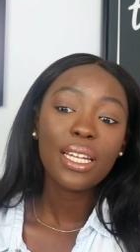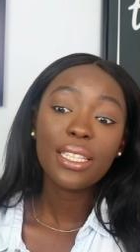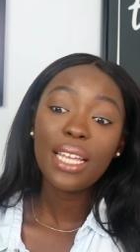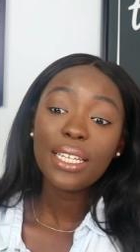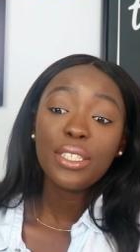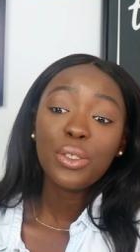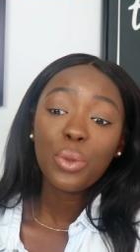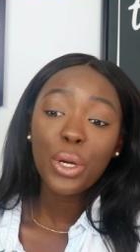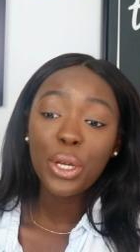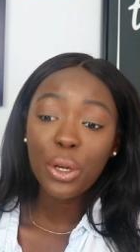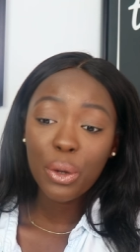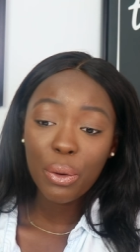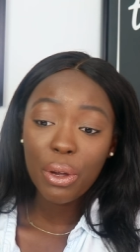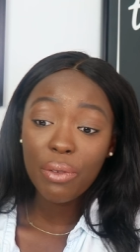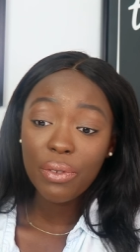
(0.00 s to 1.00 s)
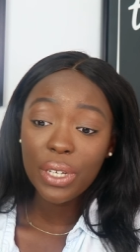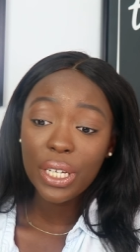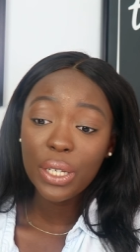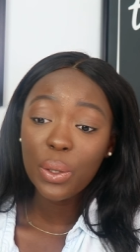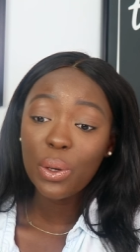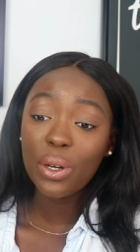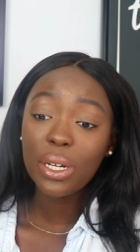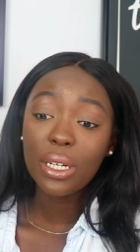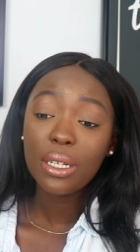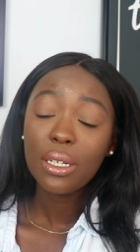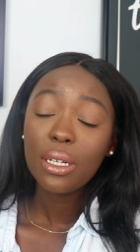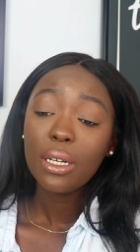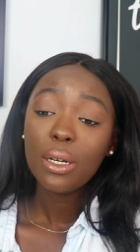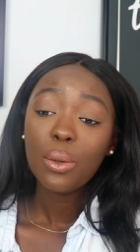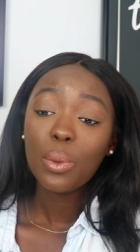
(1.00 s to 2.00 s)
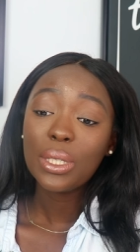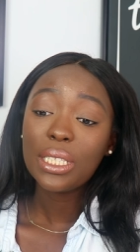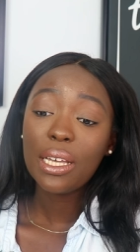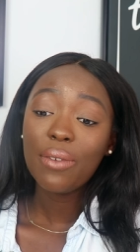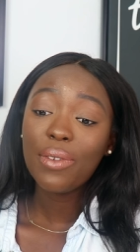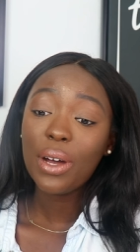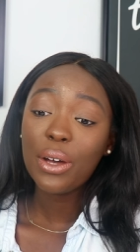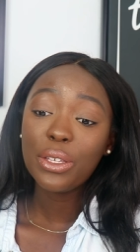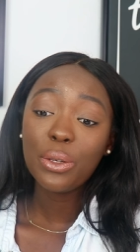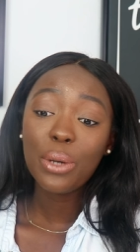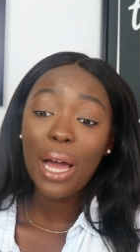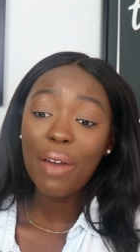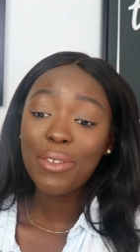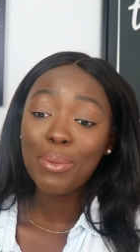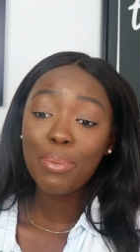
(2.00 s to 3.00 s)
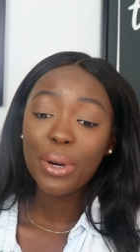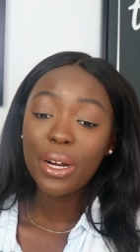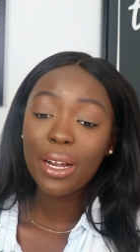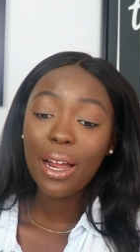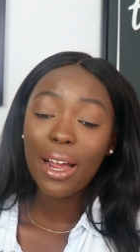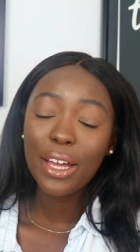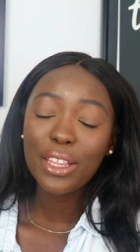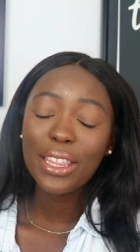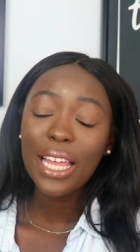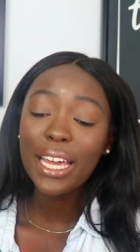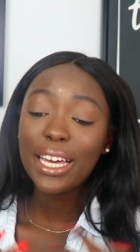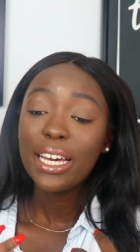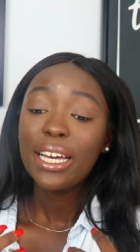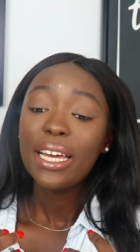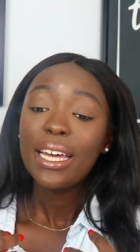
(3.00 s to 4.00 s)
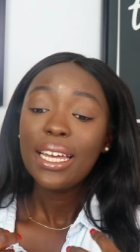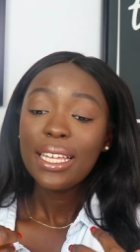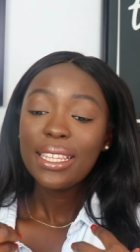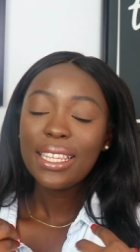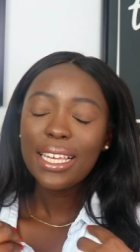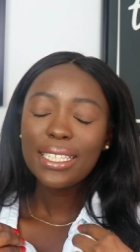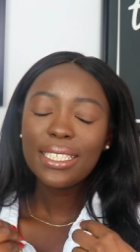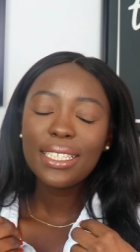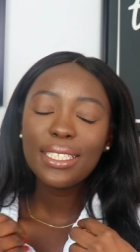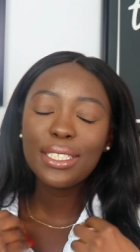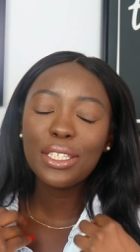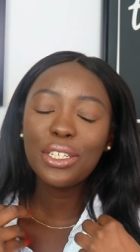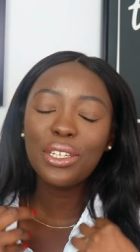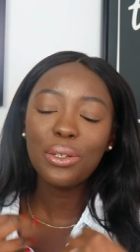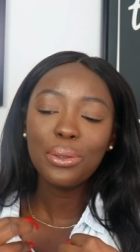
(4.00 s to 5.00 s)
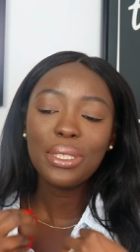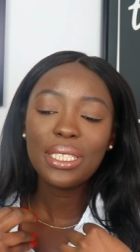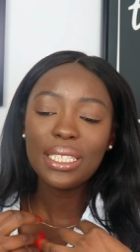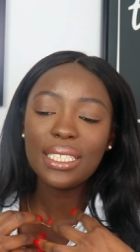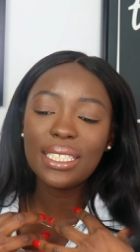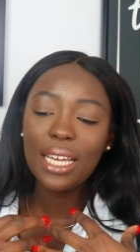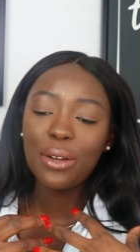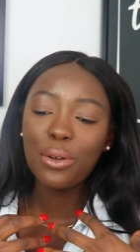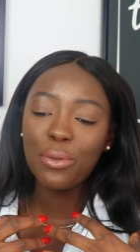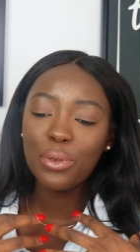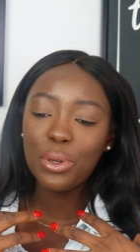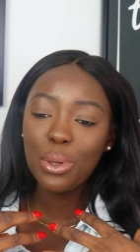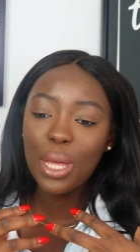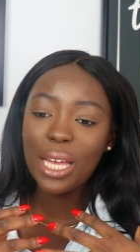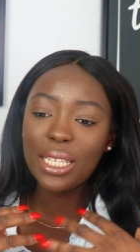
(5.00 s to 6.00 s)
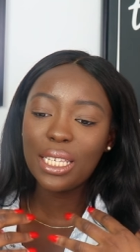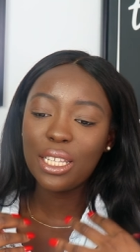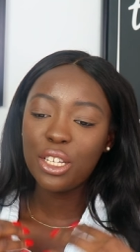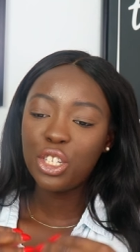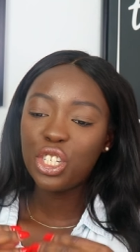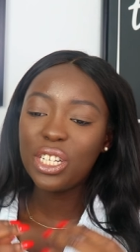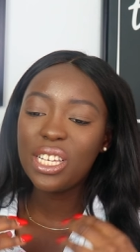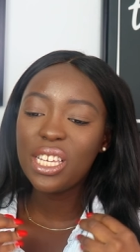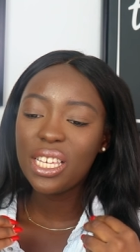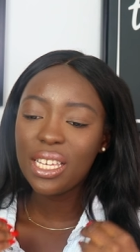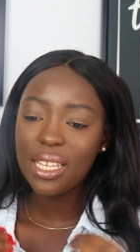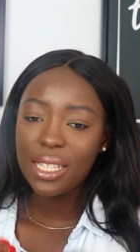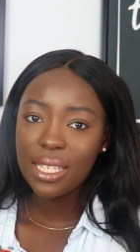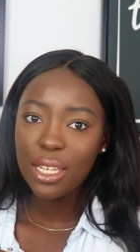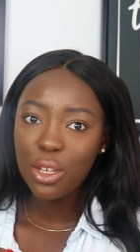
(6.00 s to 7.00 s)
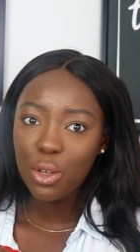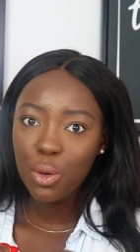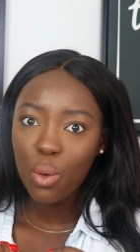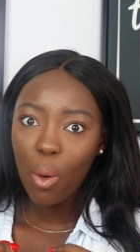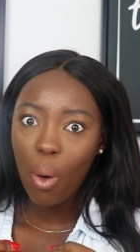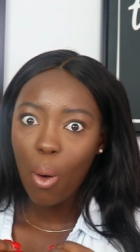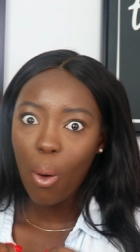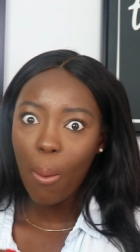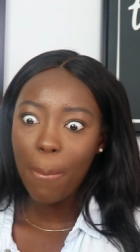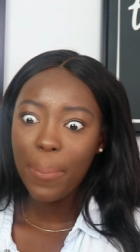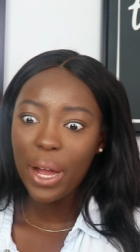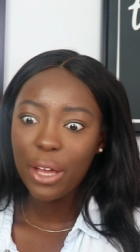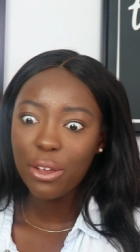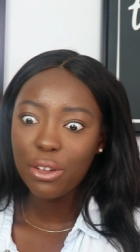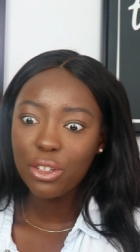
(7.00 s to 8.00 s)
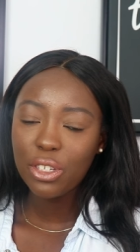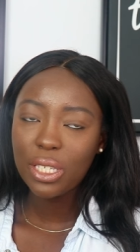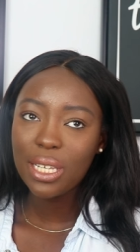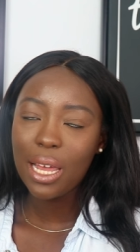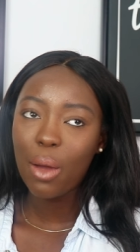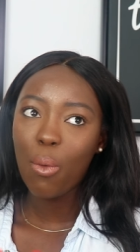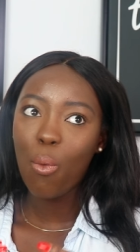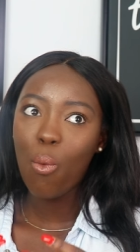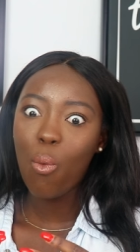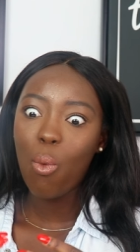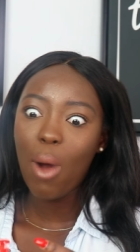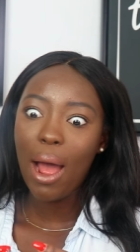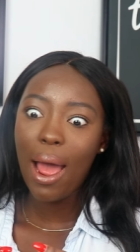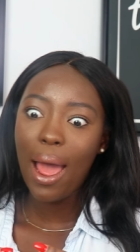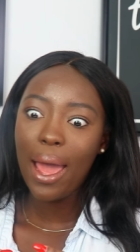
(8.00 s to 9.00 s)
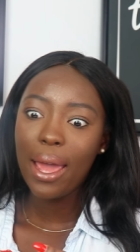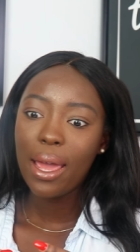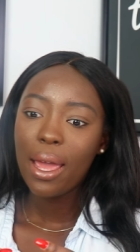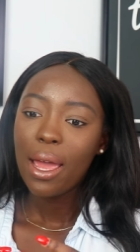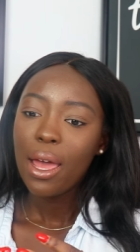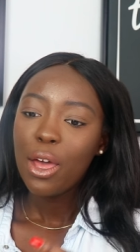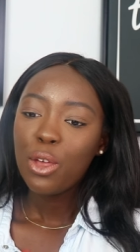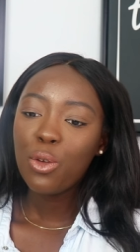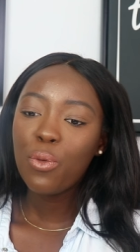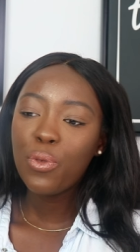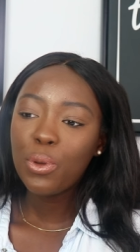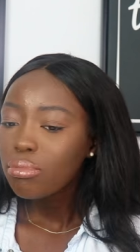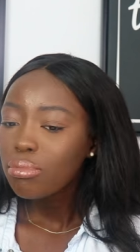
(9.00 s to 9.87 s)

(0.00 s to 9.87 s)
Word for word: and that is what you're craving, or whatever, you have a burger, like, there's this guilt inside of you that is literally eating you up, and you're just like, why? You